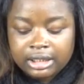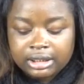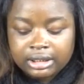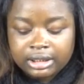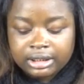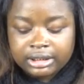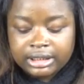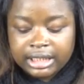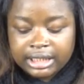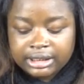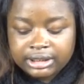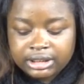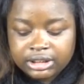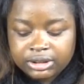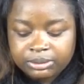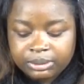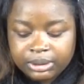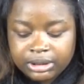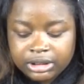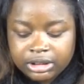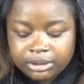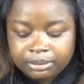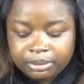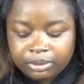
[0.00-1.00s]
The text is
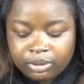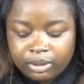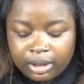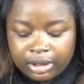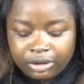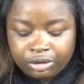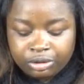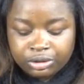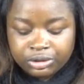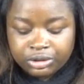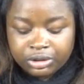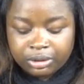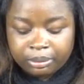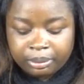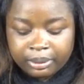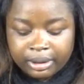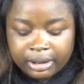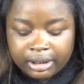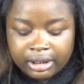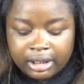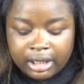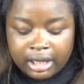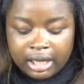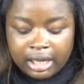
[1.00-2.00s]
readable and not too
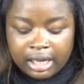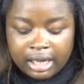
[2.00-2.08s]
big.